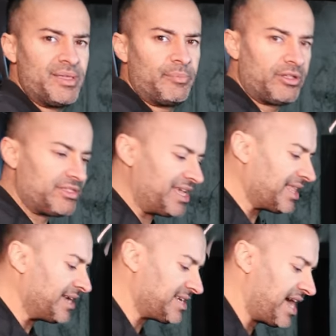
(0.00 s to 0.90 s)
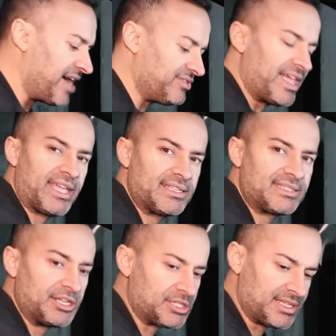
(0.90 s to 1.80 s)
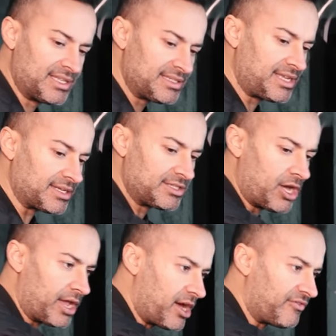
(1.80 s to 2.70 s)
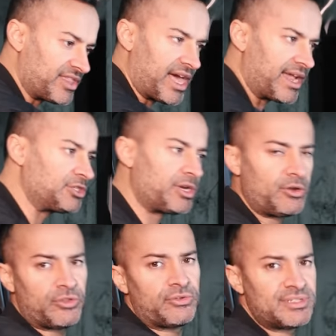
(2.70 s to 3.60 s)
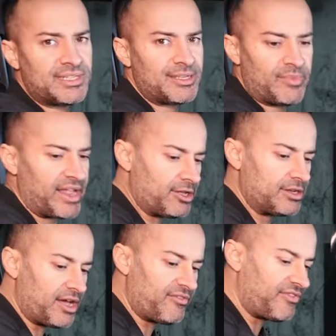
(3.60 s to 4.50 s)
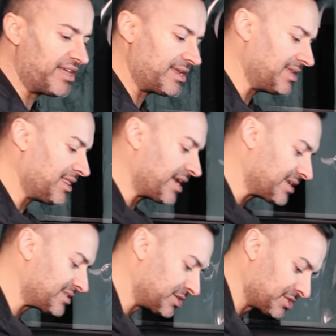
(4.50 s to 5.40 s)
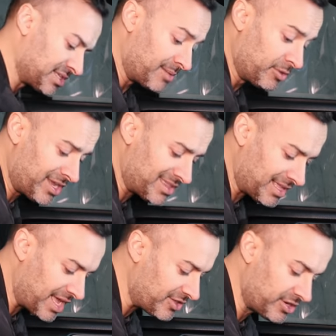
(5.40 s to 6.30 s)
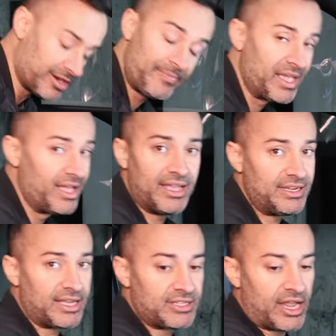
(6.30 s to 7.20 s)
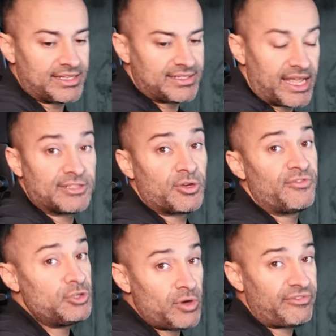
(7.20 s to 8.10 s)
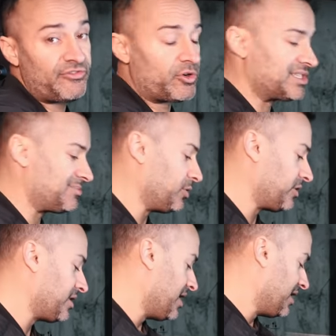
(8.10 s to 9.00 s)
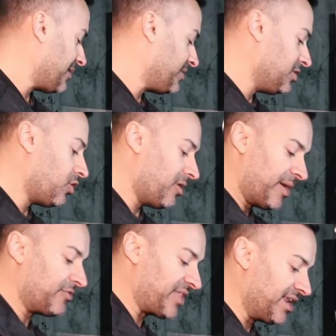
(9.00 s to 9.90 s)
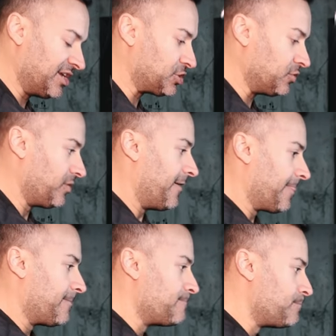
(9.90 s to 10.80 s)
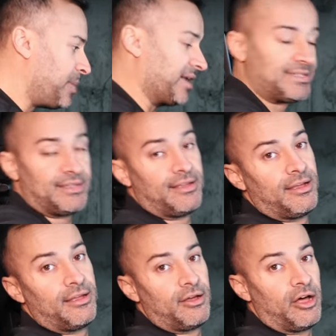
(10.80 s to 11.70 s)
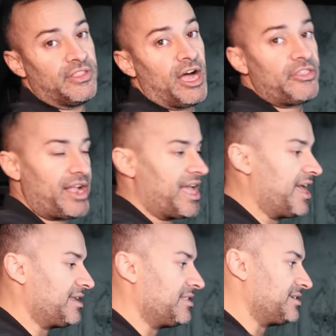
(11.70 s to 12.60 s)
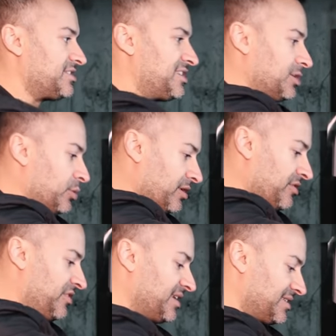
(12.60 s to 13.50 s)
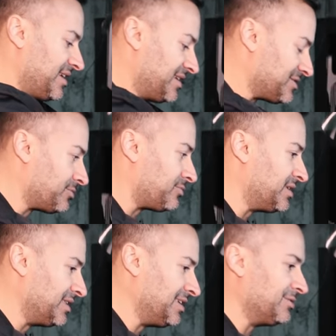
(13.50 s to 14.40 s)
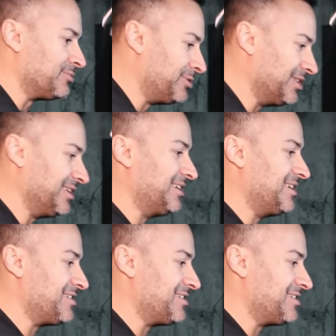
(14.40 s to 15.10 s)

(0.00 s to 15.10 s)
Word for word: people, they like to have leg extensions, and this does not offer that. I tried to go through the system and I could not find any leg extensions. And I'm looking at the leather here, it does not extend. So if you do have a Ford Explorer, let me know about that issue. But on the other hand, this steering wheel, this is a really, really